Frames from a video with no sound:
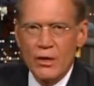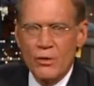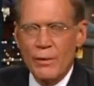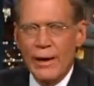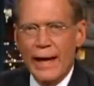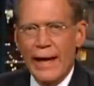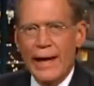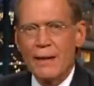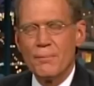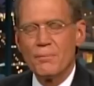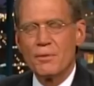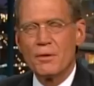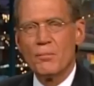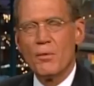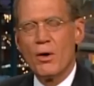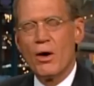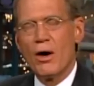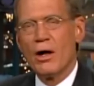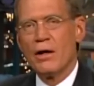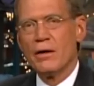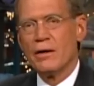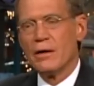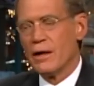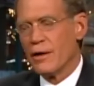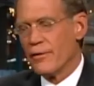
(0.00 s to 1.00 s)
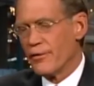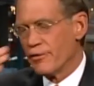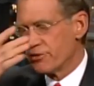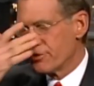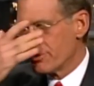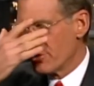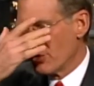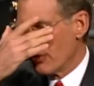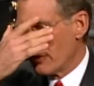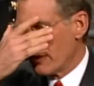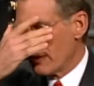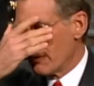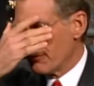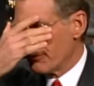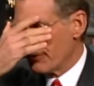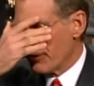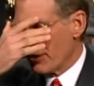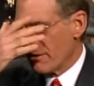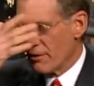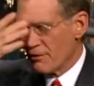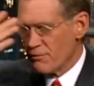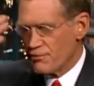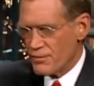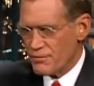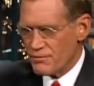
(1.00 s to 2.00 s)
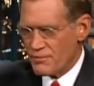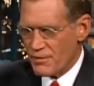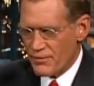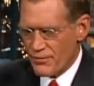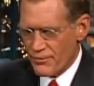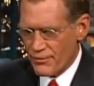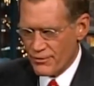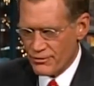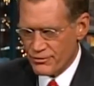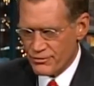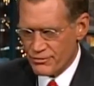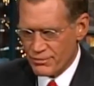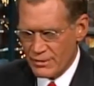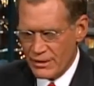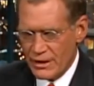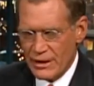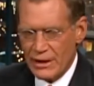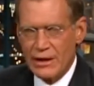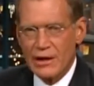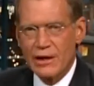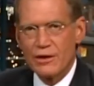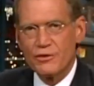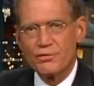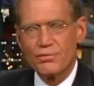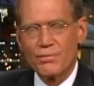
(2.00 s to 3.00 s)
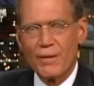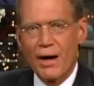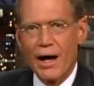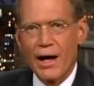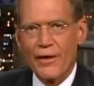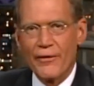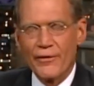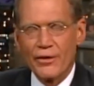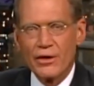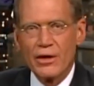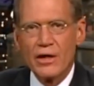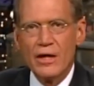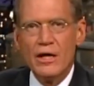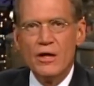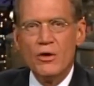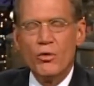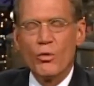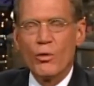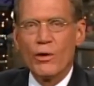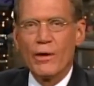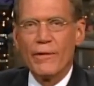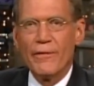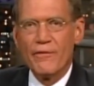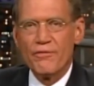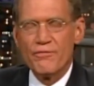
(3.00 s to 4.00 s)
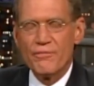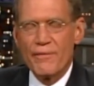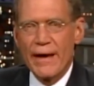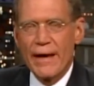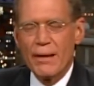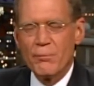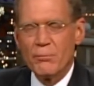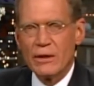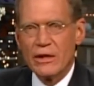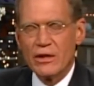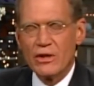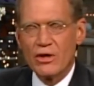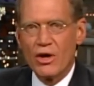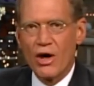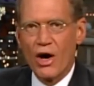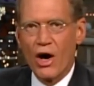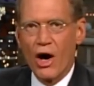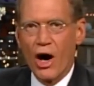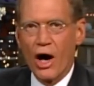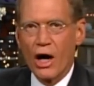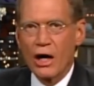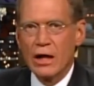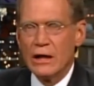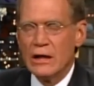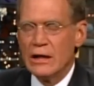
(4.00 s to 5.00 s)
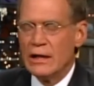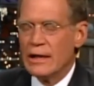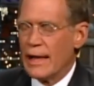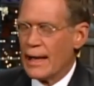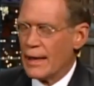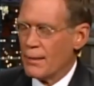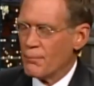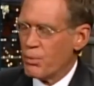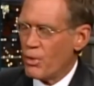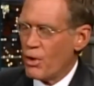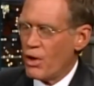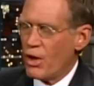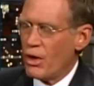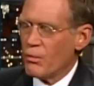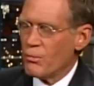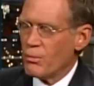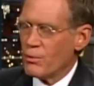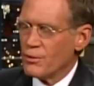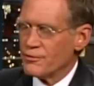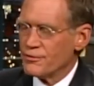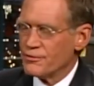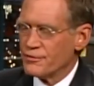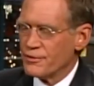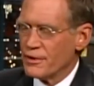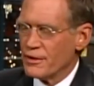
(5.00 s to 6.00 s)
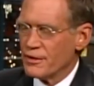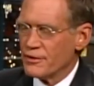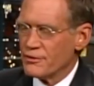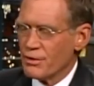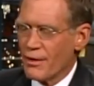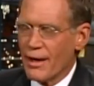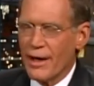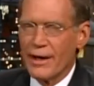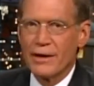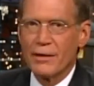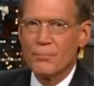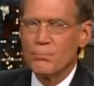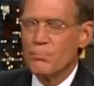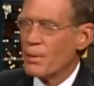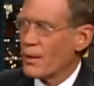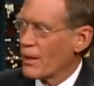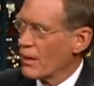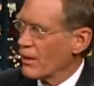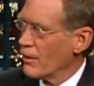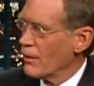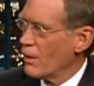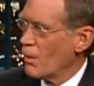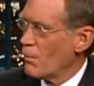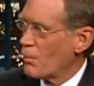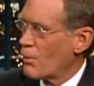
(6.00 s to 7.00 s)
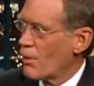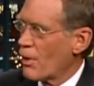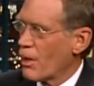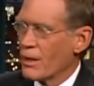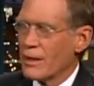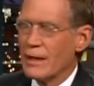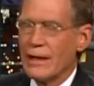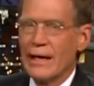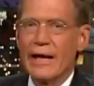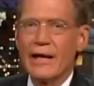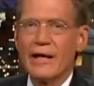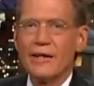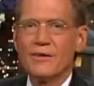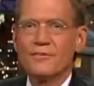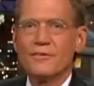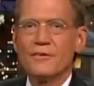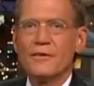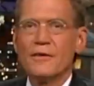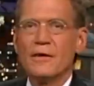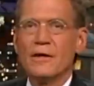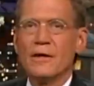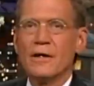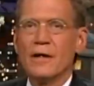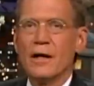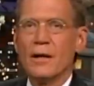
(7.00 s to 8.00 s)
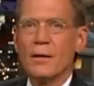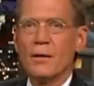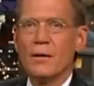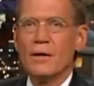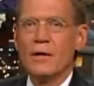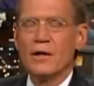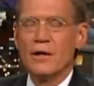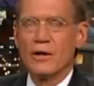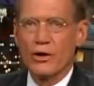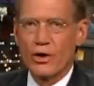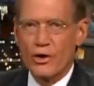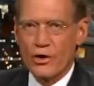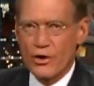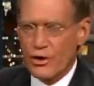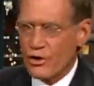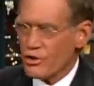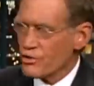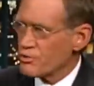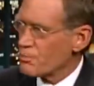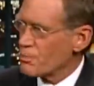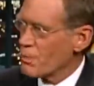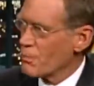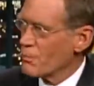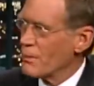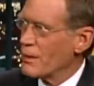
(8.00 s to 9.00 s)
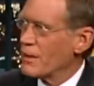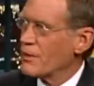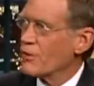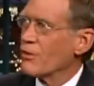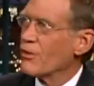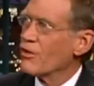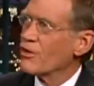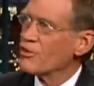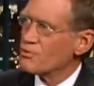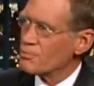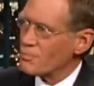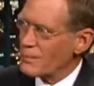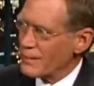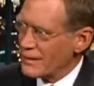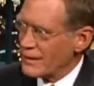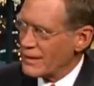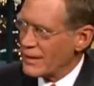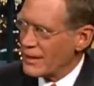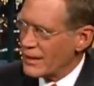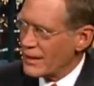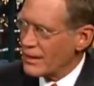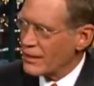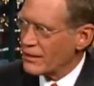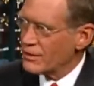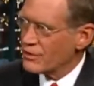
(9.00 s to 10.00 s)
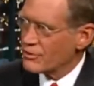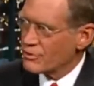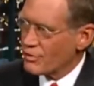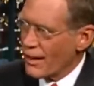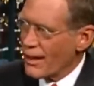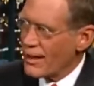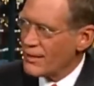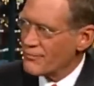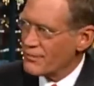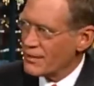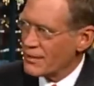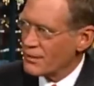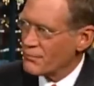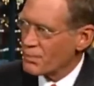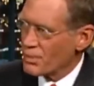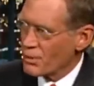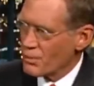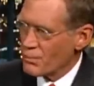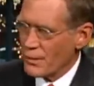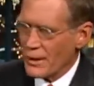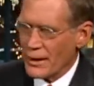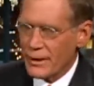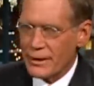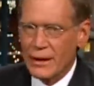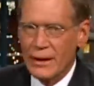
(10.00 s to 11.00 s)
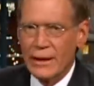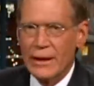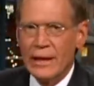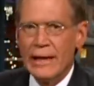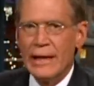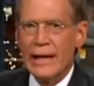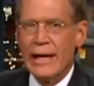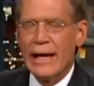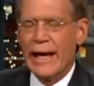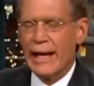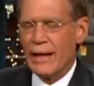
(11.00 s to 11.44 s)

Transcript: We had him come on uh, the show, and he was out on 53rd Street. He and his father were in the family car, and Paul was uh, trying to parallel park. He had his uh, learner's permit or his beginning yeah. driving permit, yeah.